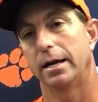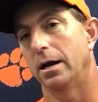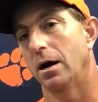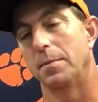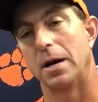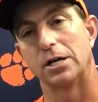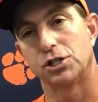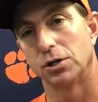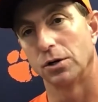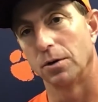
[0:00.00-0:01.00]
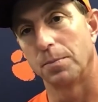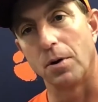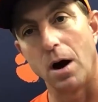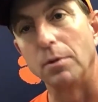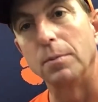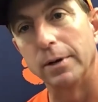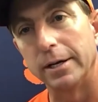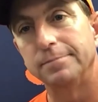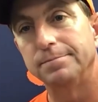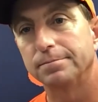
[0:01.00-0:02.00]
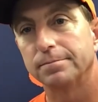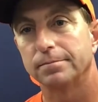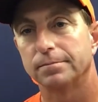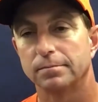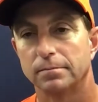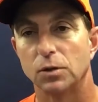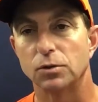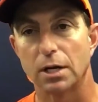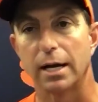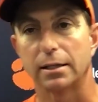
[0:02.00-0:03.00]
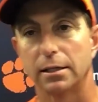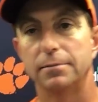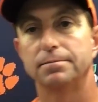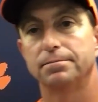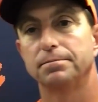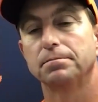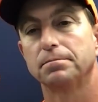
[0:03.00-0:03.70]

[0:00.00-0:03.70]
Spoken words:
You know, I'm not sure. Probably, most likely.